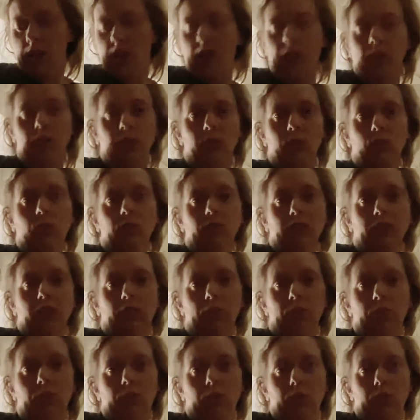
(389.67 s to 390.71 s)
causing a
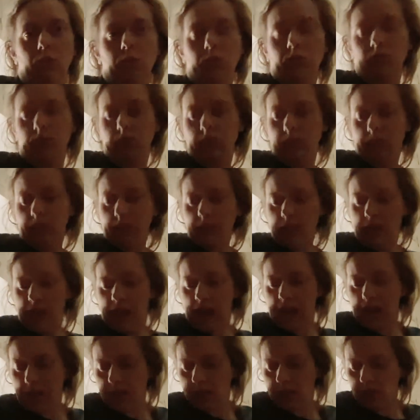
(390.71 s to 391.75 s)
bruise
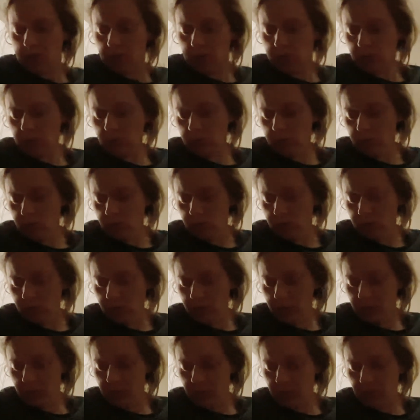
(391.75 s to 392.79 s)
and or
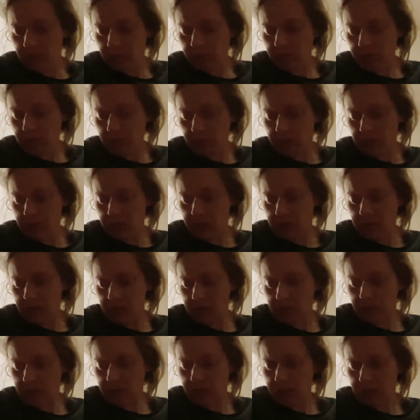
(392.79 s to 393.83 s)
causing the
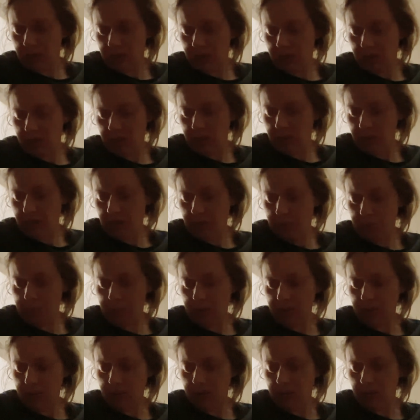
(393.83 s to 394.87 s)

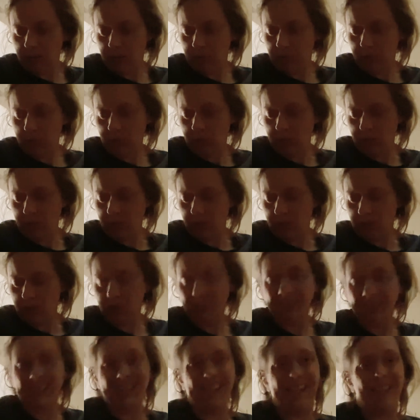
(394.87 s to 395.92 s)
medicine to pull under your
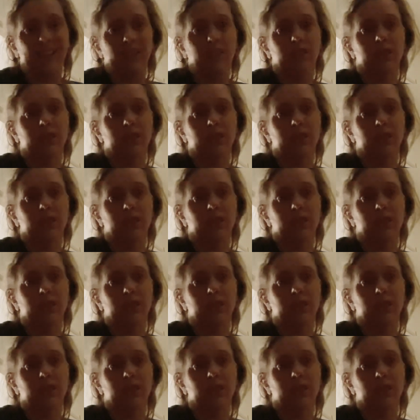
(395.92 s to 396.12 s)
skin.